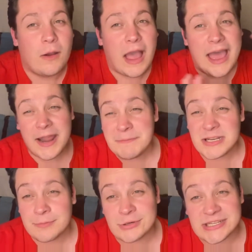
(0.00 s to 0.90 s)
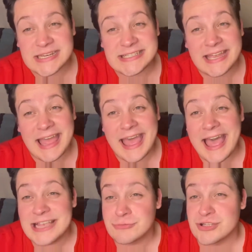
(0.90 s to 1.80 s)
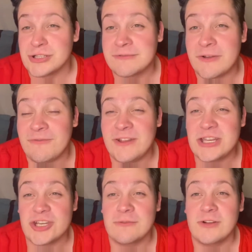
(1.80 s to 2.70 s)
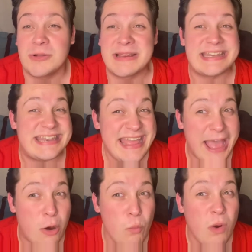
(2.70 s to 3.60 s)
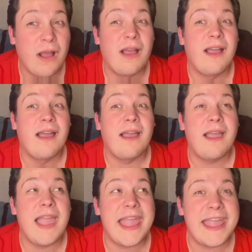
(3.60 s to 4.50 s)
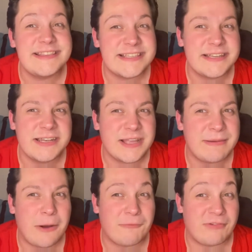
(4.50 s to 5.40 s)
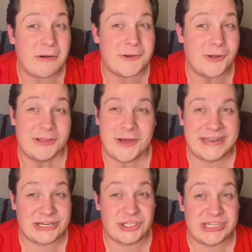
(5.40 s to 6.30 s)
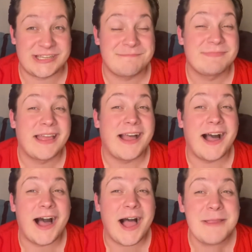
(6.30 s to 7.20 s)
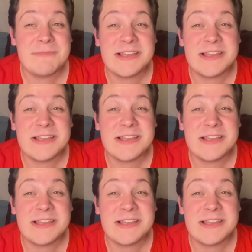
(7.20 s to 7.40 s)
And I'm going to predict, as a result of it finishing filming now, it's going to come out very early on next year. I'm